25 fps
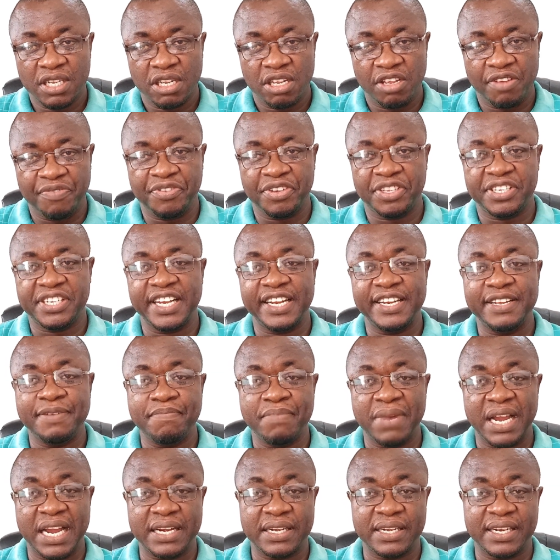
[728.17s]
If you tell a
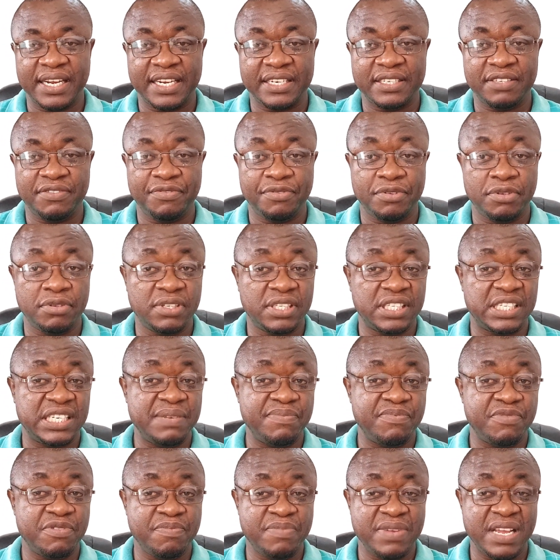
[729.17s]
man that if you don't
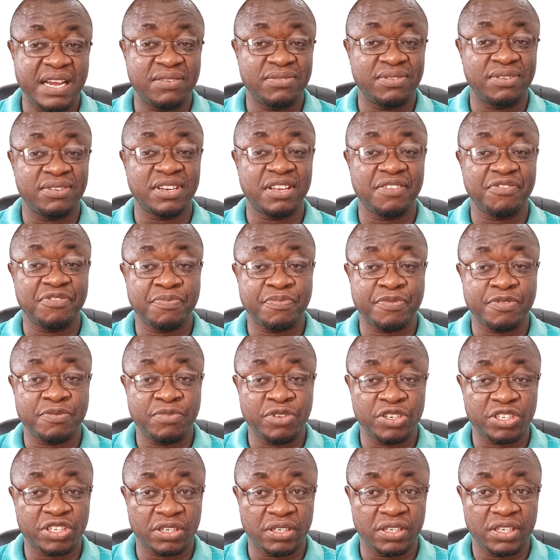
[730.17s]
sleep with me, I will not give you
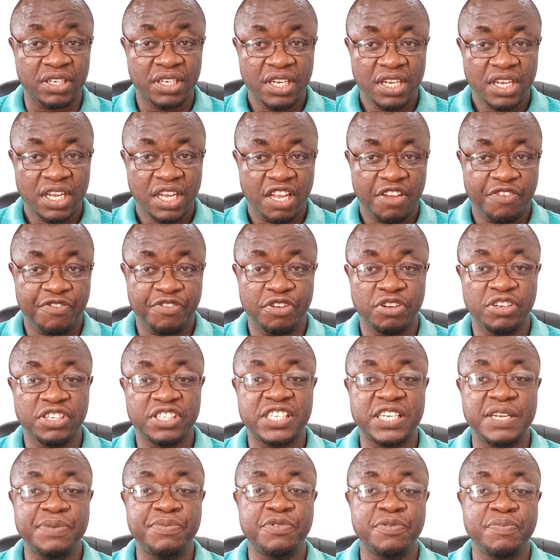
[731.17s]
promotion. If you don't
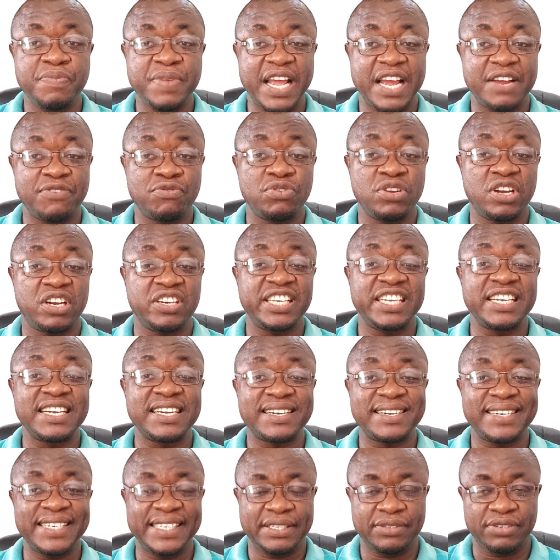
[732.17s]
sleep with me, I will not
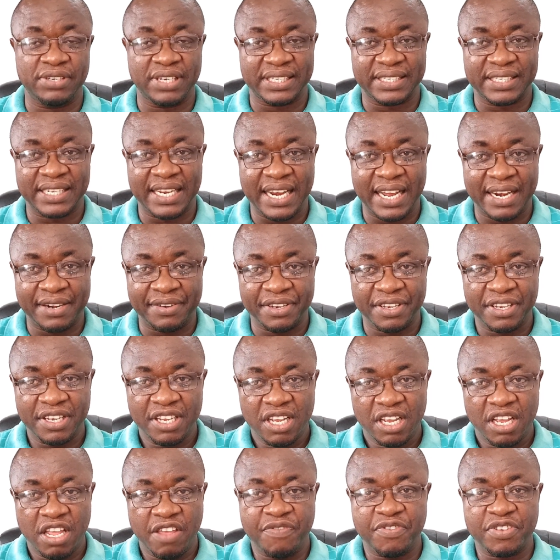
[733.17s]
increase your salary.
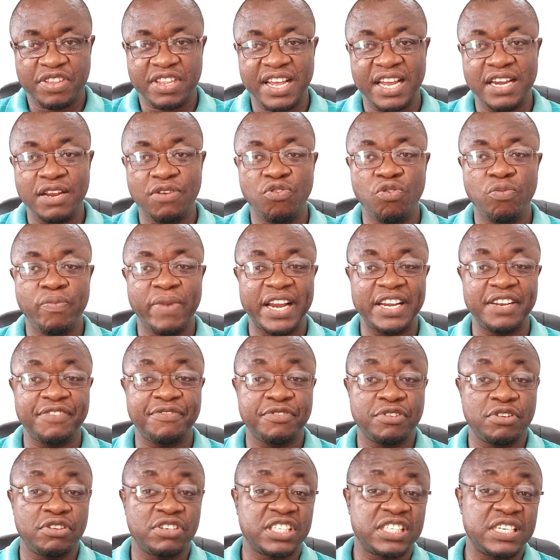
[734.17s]
If you tell a woman, if you
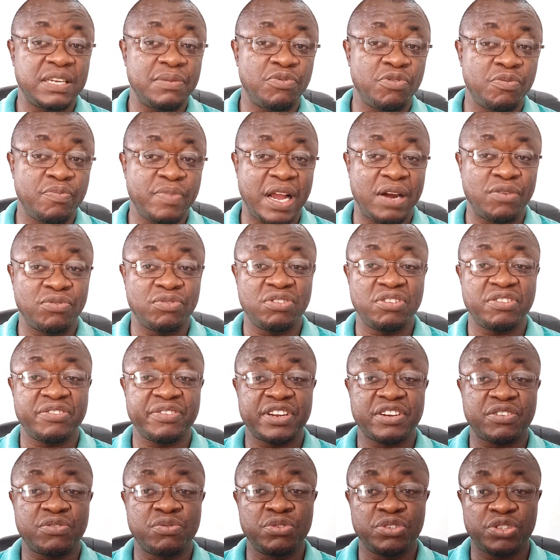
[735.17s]
don't sleep with me, I will not
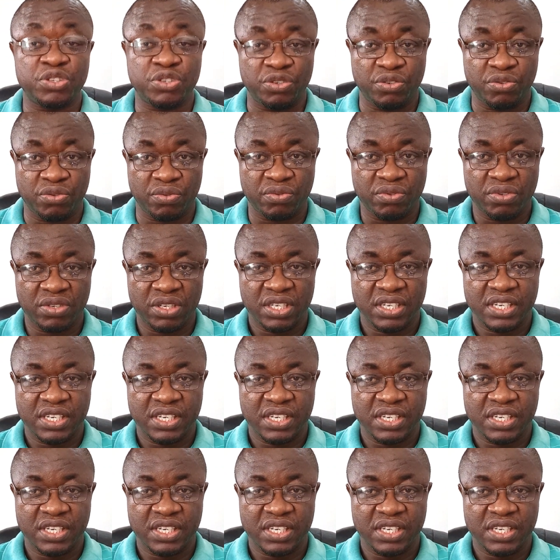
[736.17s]
recruit you.